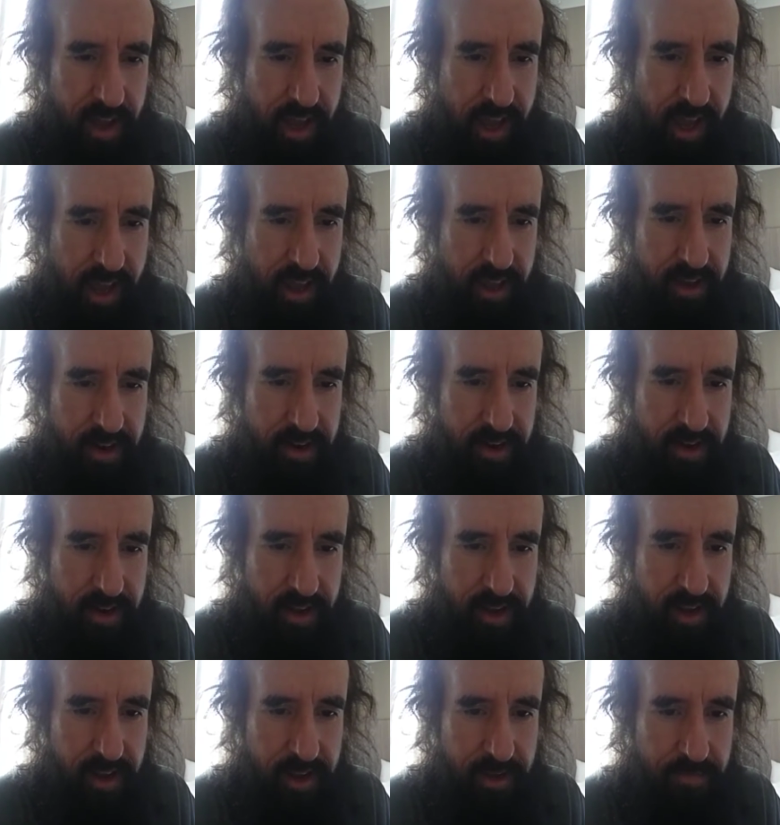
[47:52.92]

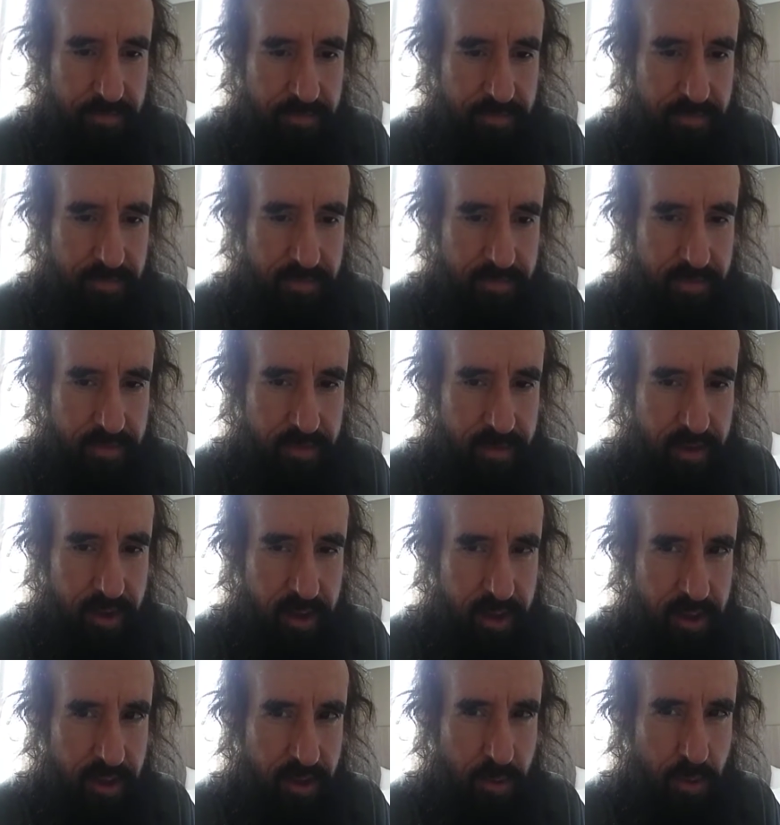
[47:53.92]
And
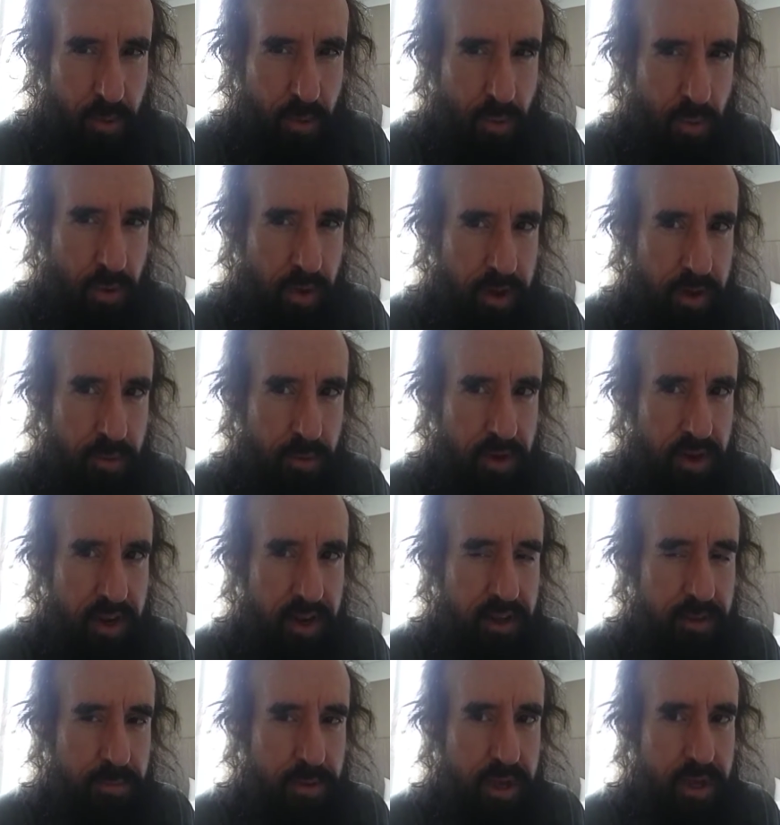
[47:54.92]
you go, well, why would
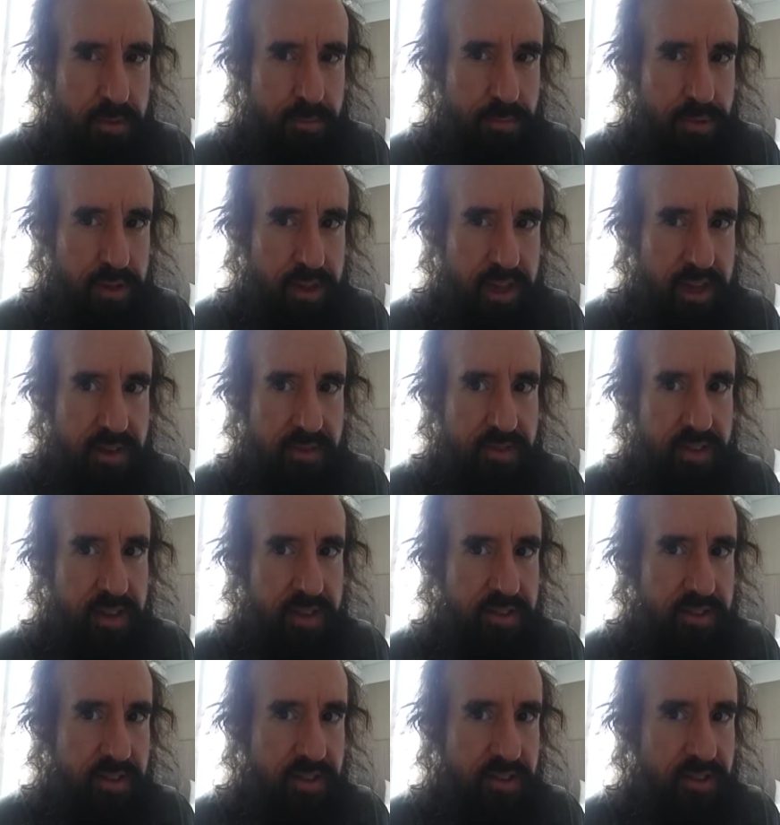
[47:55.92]
anybody believe
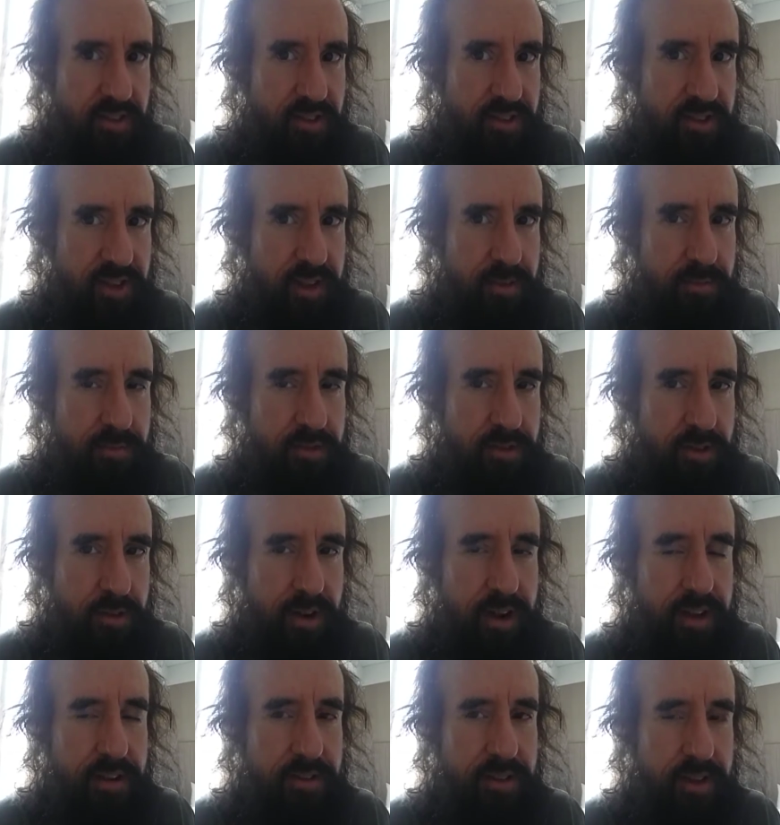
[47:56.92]
this? It just seems
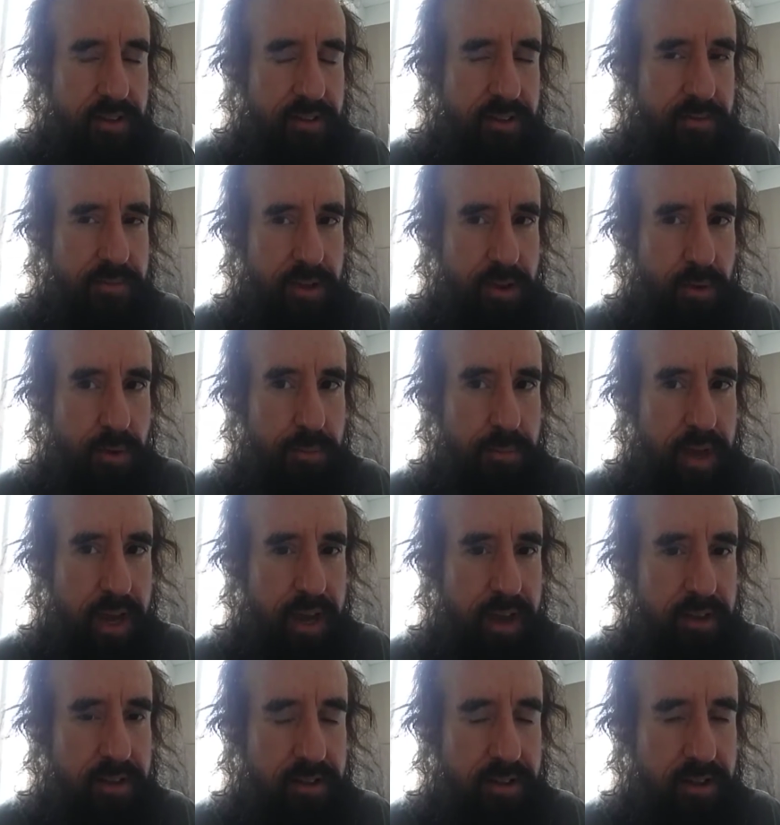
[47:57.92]
crazy. It seems like we're
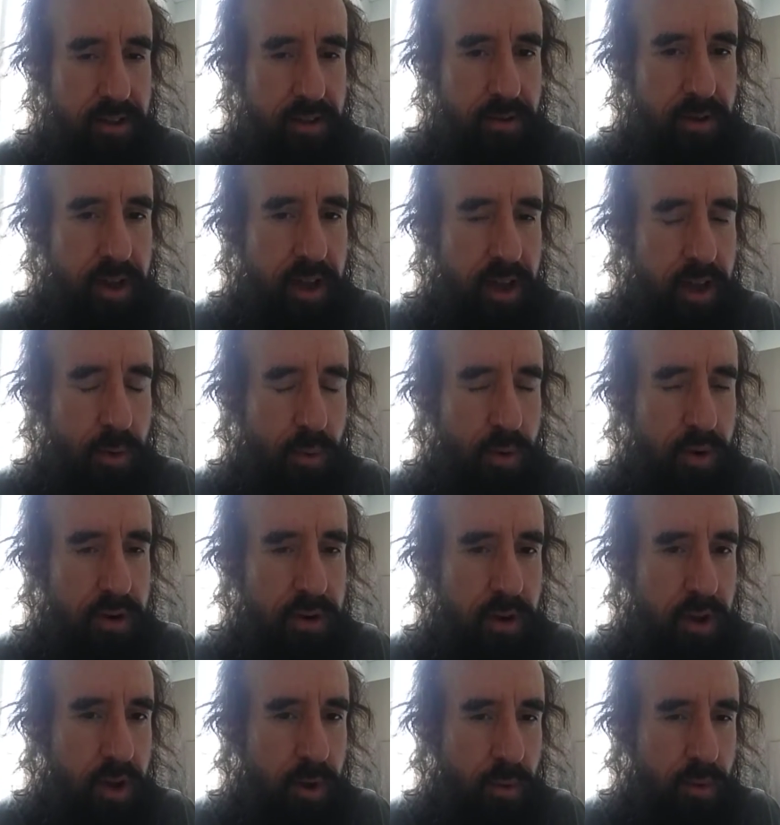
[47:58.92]

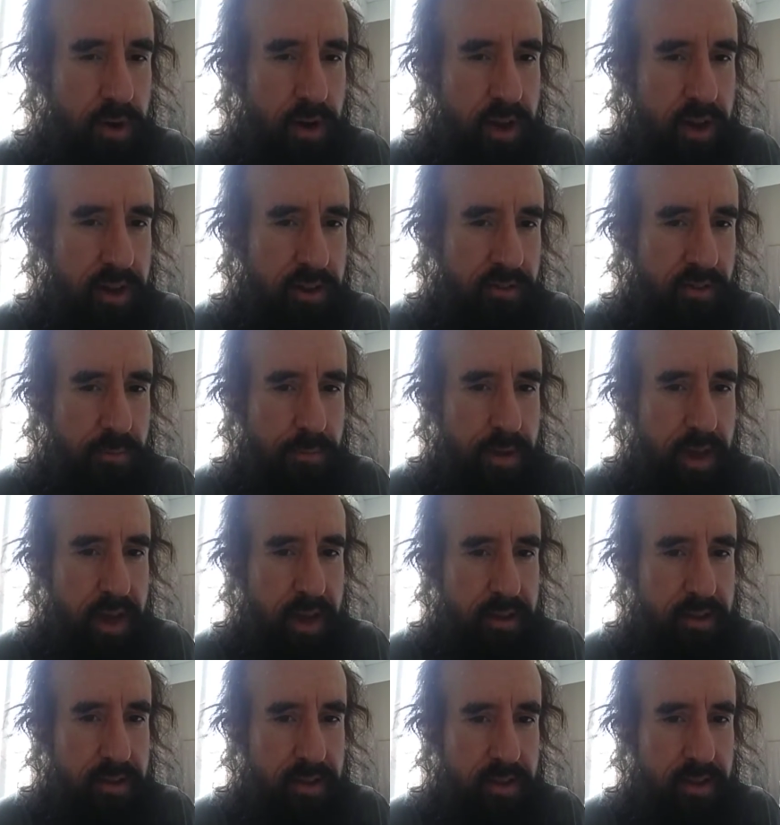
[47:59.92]
not even
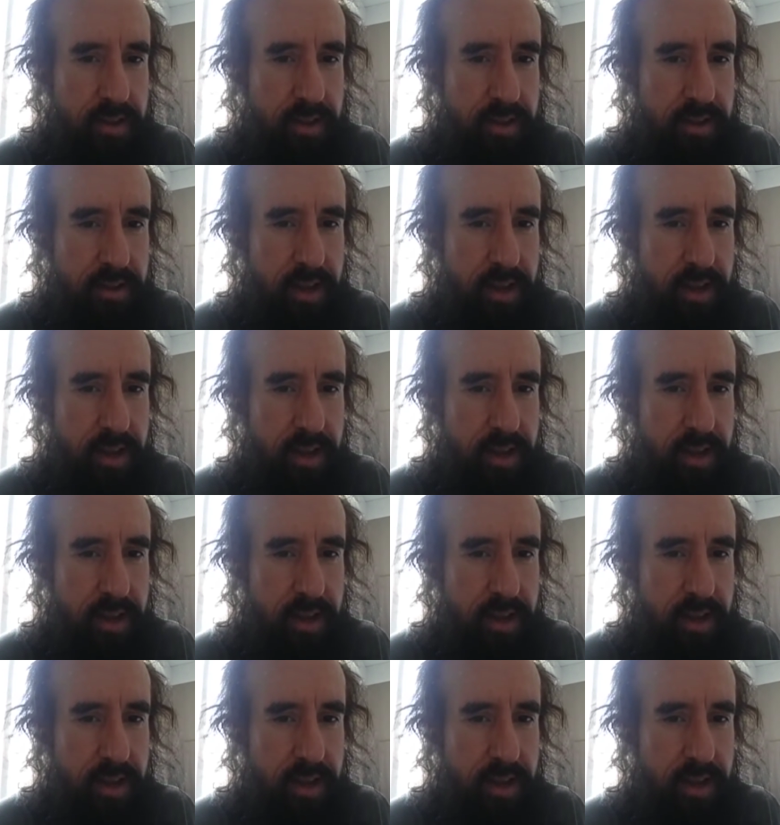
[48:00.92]
back to